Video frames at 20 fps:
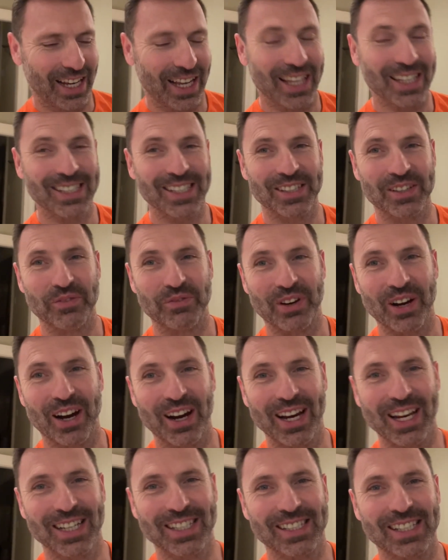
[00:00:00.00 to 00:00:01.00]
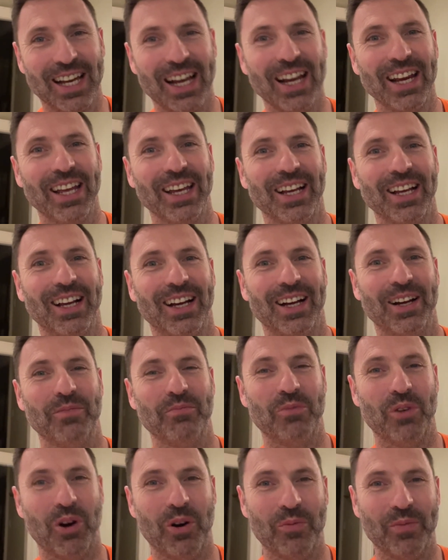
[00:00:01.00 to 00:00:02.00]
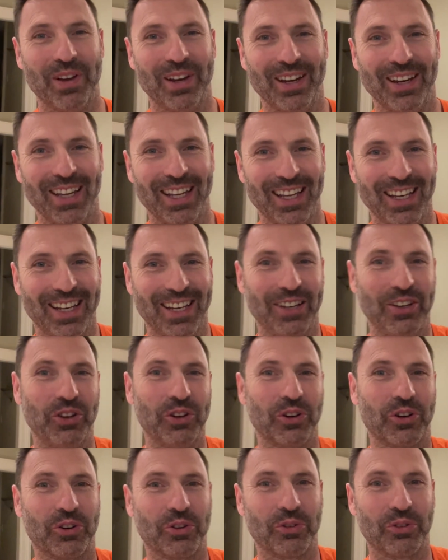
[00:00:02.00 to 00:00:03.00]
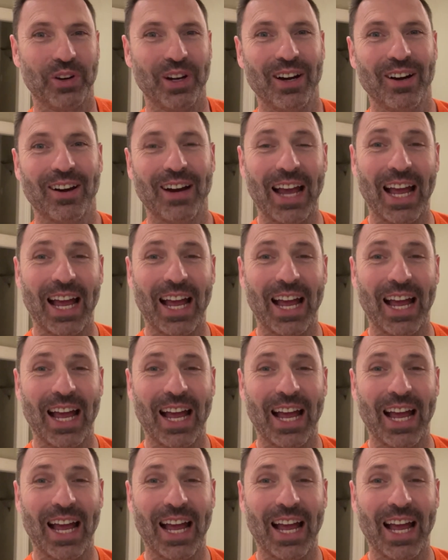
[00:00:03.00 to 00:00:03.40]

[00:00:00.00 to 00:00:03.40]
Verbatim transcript: This is a very exciting uh, moment in your career,